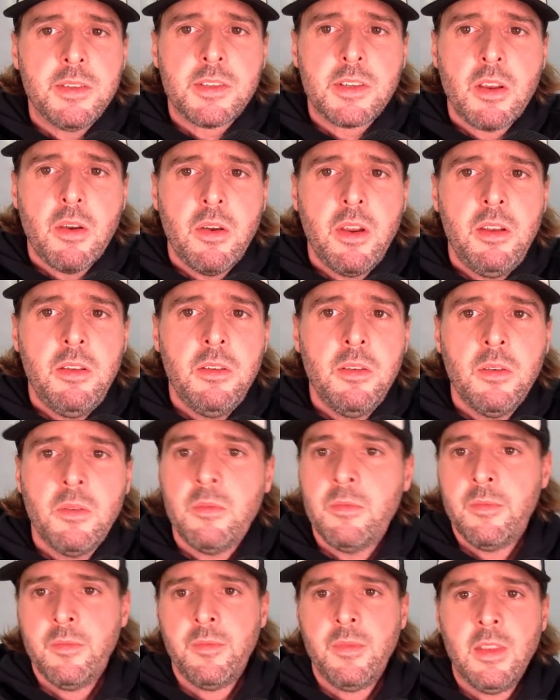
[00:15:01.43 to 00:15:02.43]
going
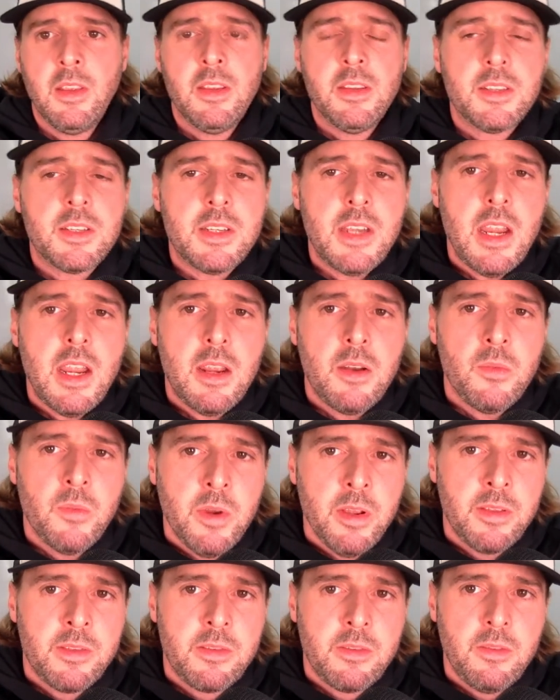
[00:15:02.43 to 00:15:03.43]
to stand
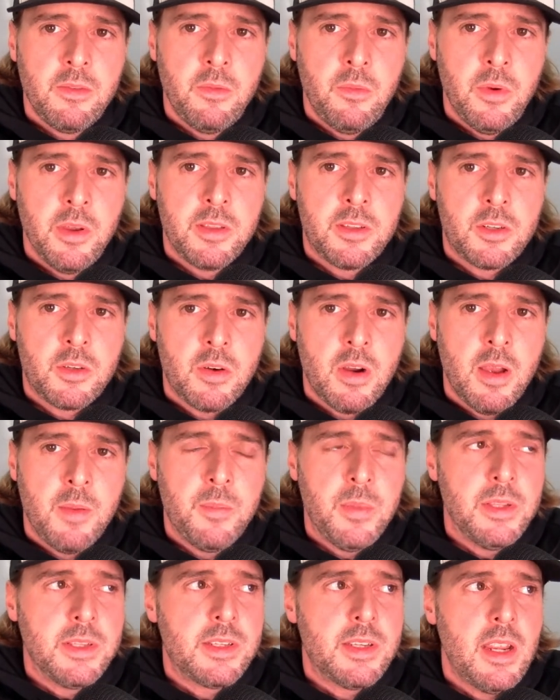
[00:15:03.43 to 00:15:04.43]
with Trump
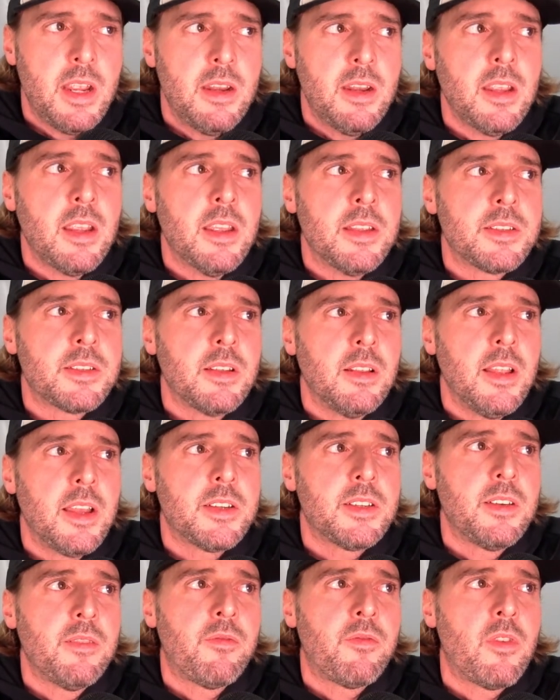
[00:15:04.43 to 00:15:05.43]
and stand against
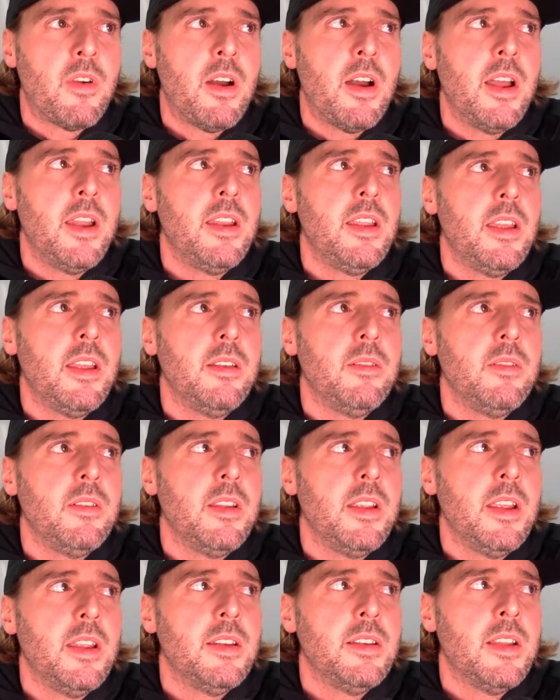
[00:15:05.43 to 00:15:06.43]
election fraud
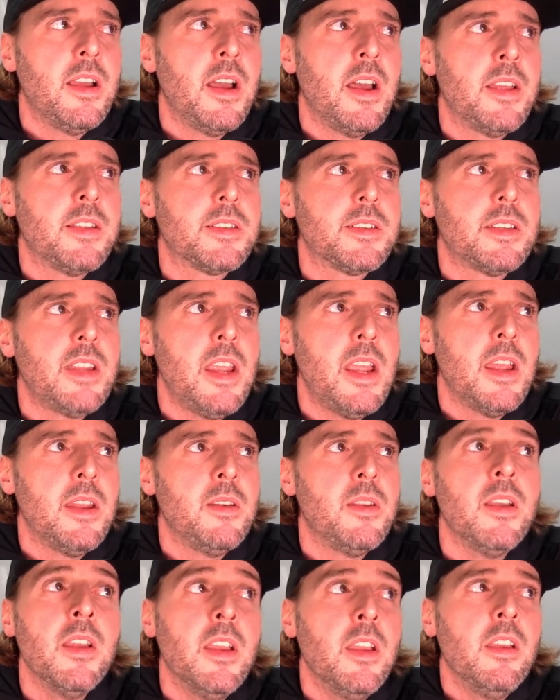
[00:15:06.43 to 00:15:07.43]
and
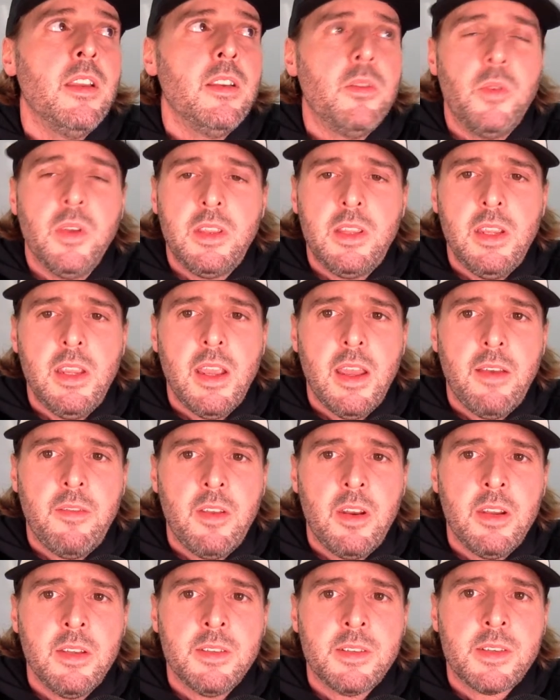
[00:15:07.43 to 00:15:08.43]
stand with the
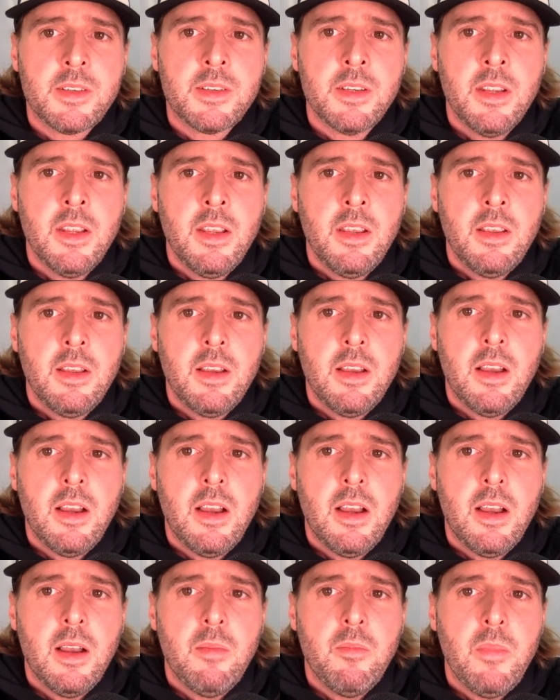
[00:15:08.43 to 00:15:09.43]
evidence
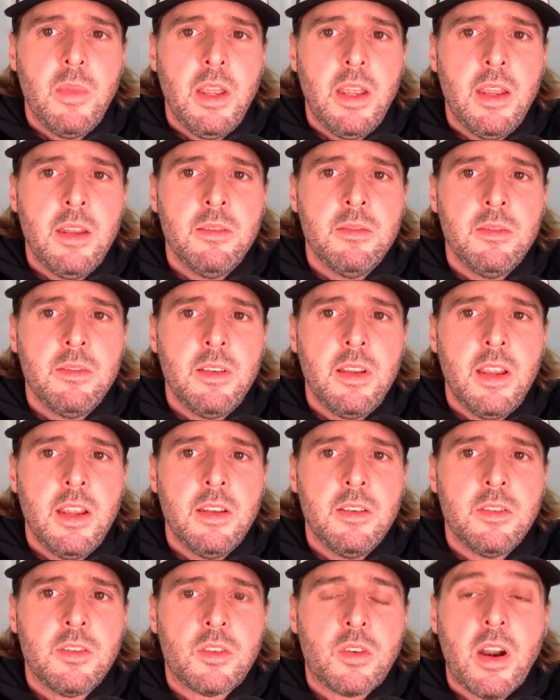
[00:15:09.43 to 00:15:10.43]

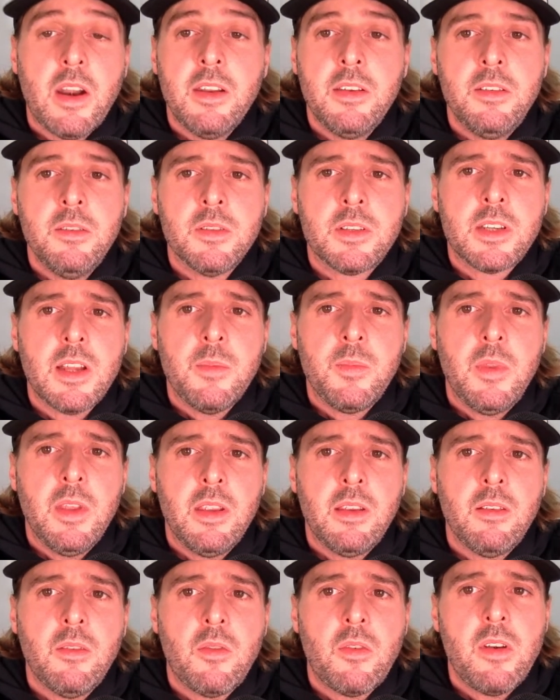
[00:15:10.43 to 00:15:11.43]
and try to do
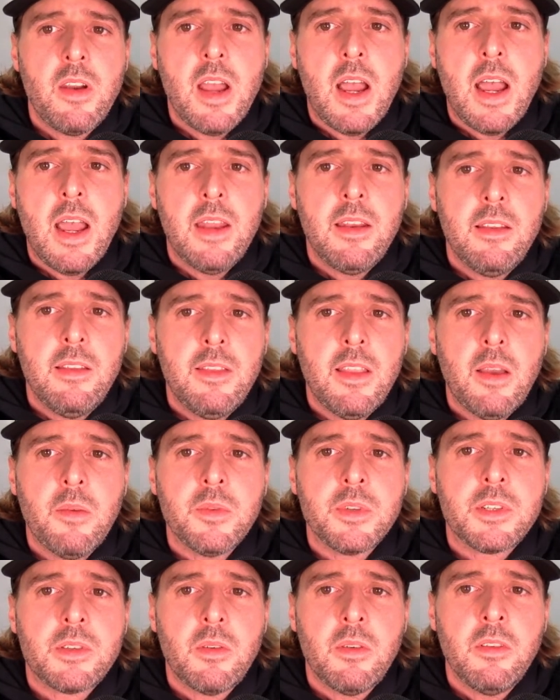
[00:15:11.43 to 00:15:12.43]
something or not? And that
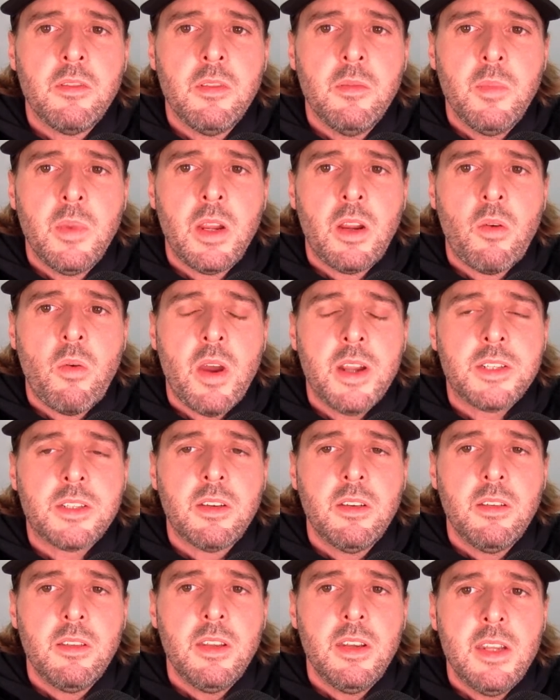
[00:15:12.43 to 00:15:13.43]
was sort of the big
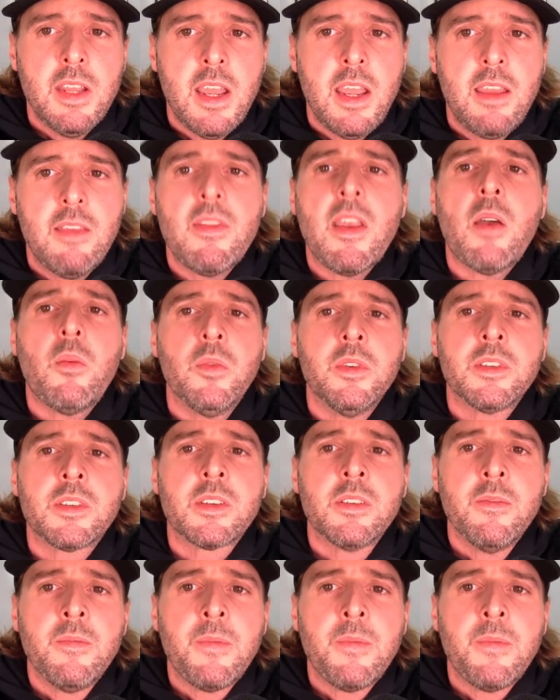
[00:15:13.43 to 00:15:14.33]
question of the day, and that was